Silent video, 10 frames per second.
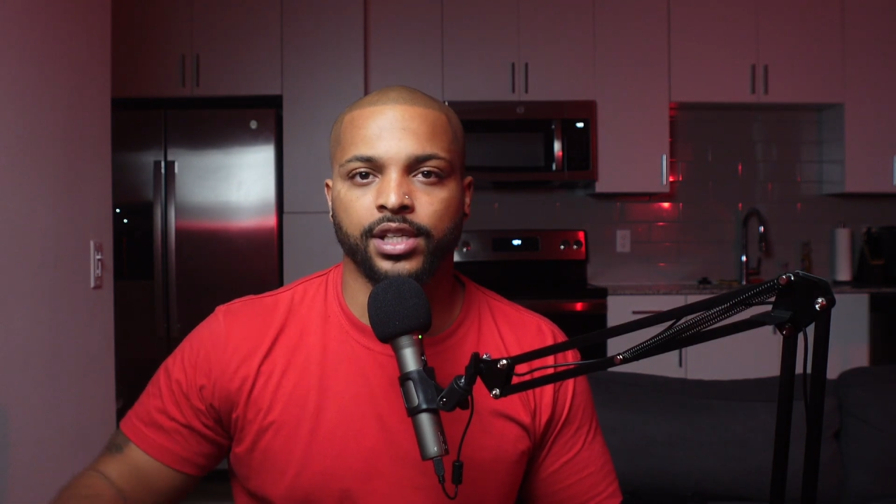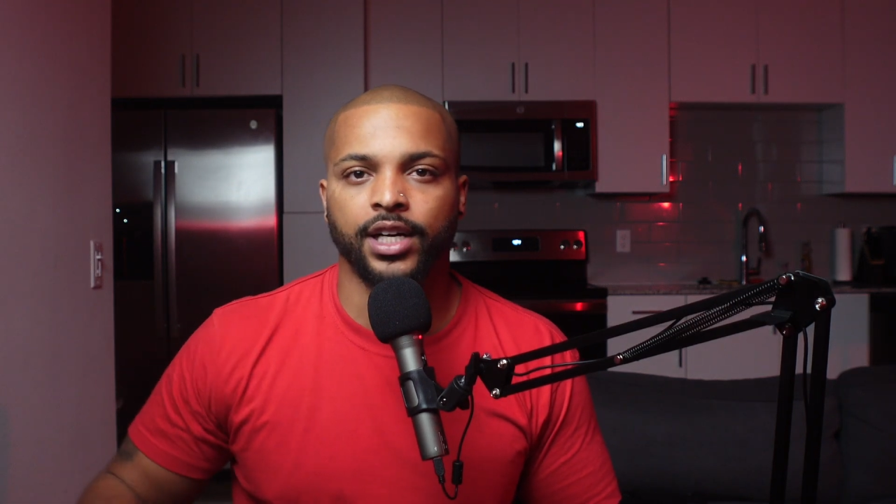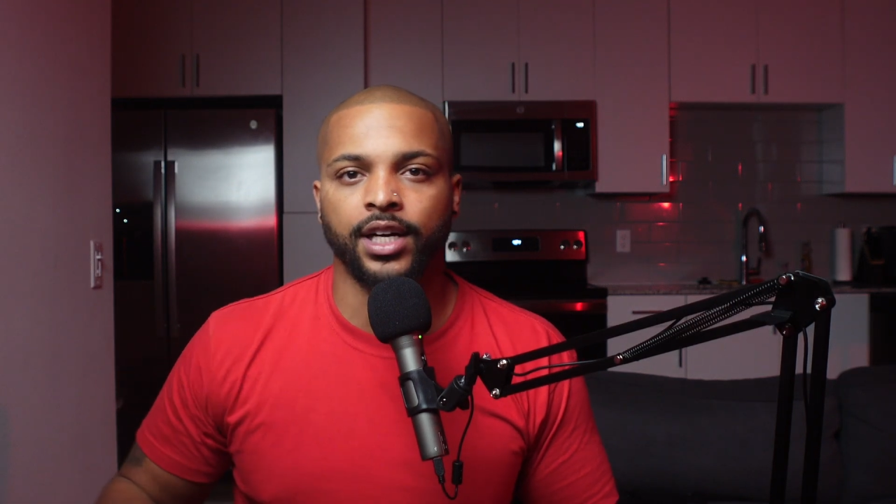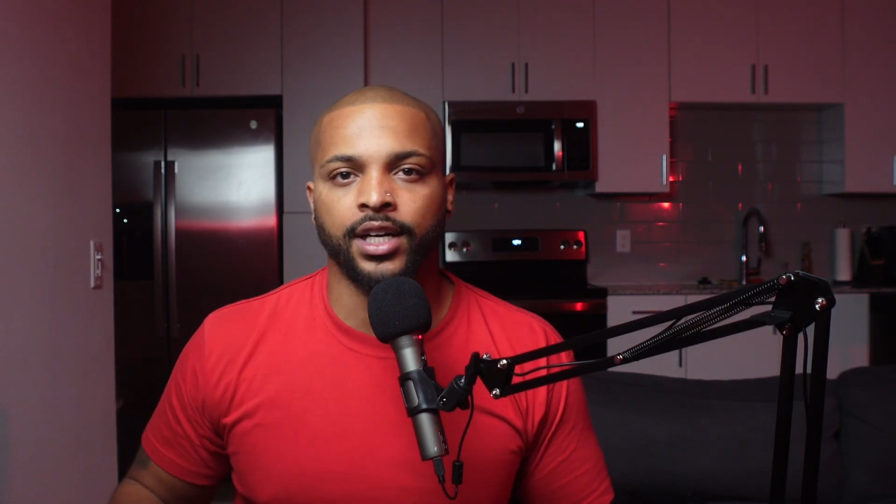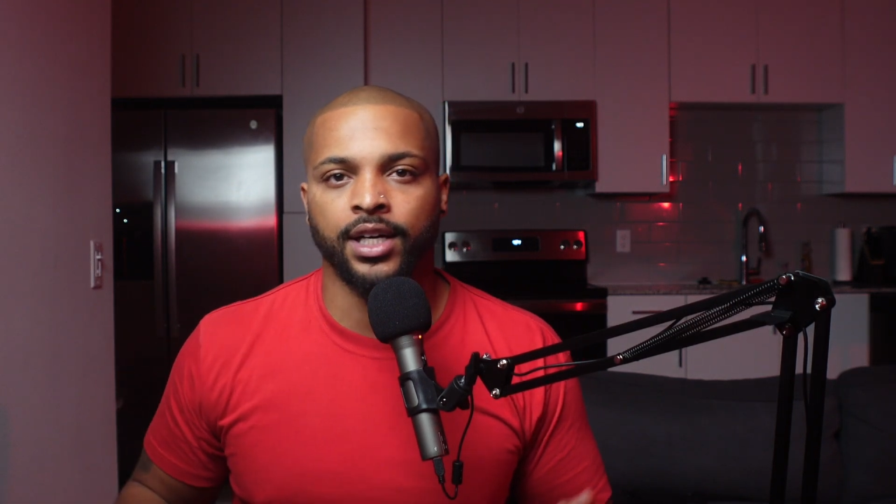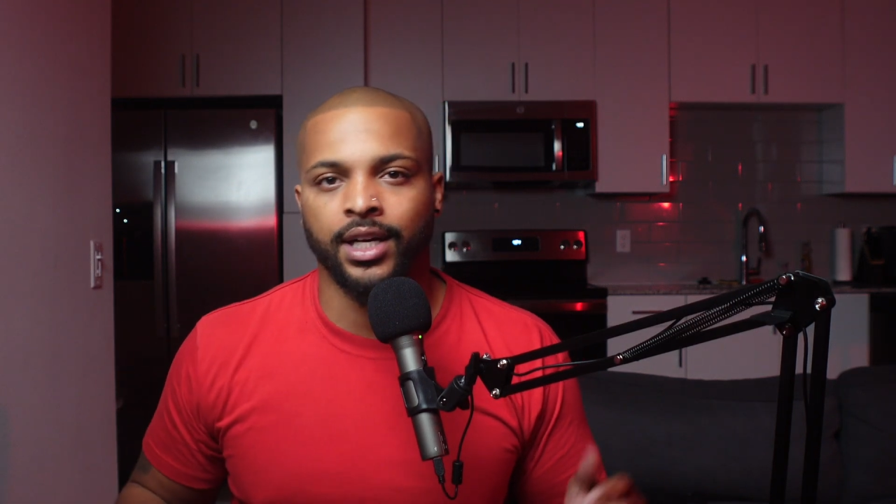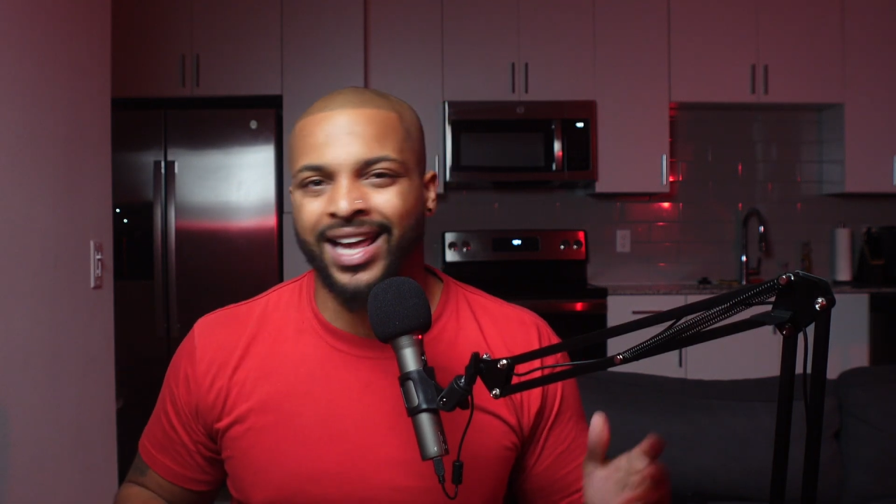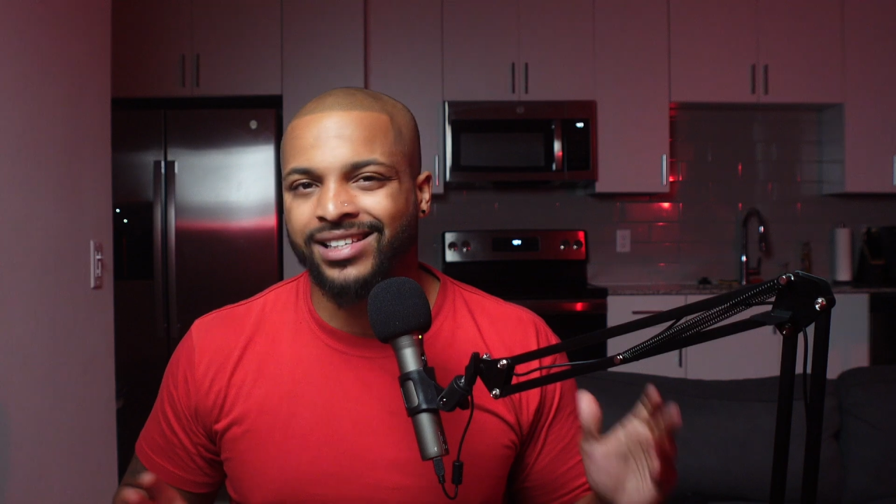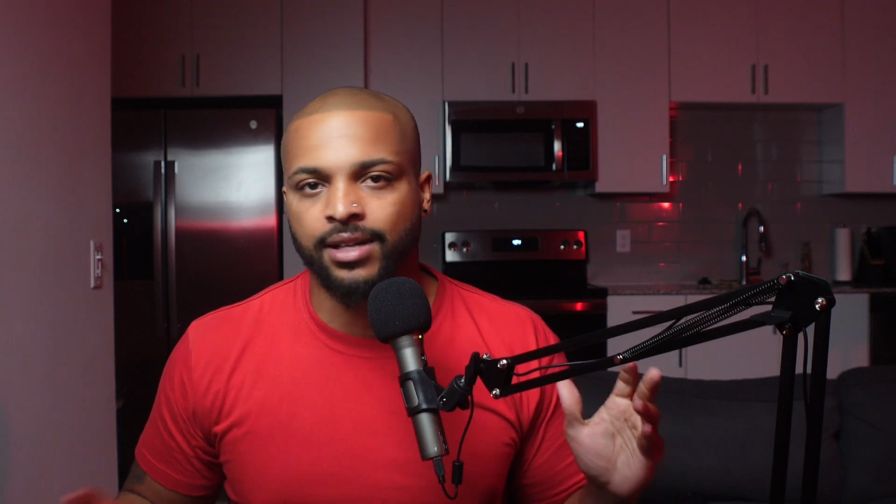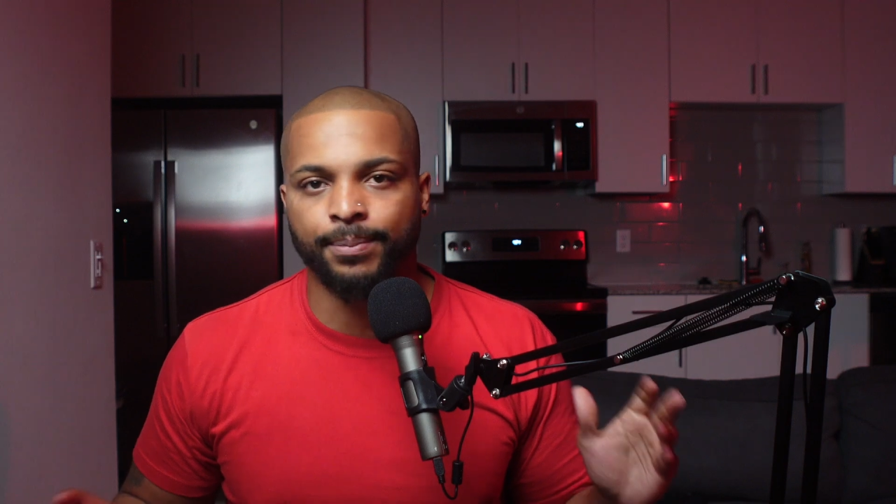here in the
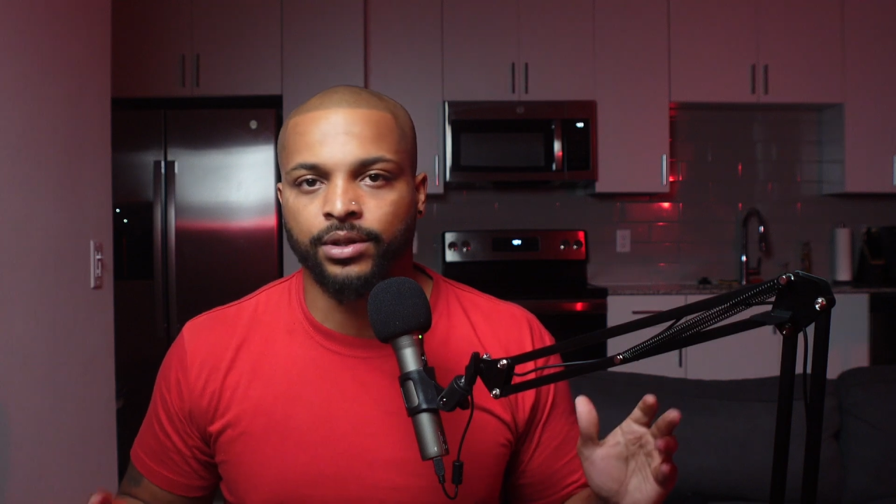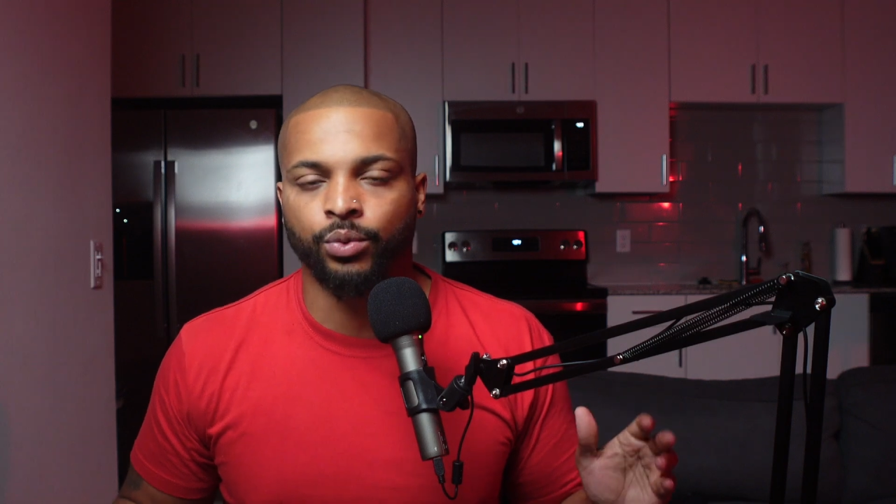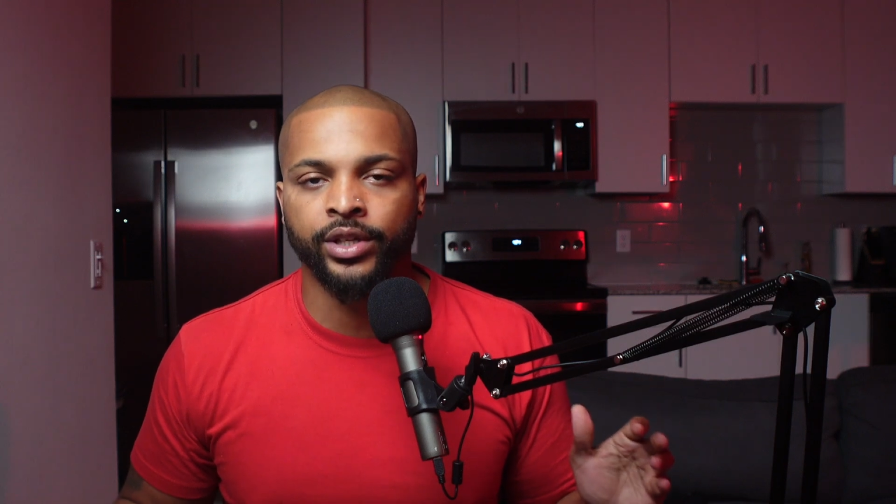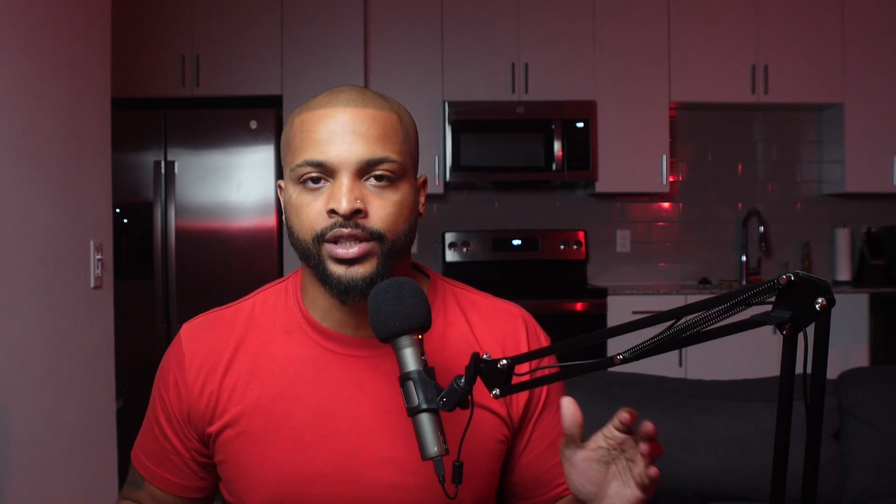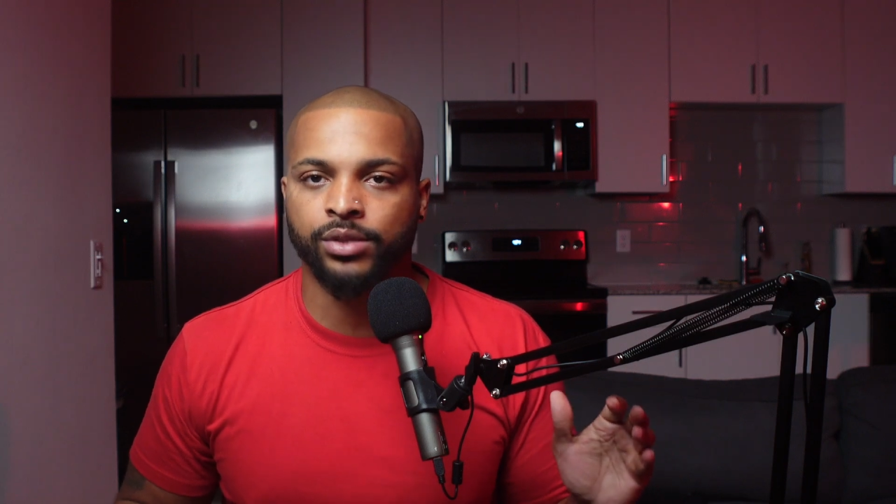next couple of weeks.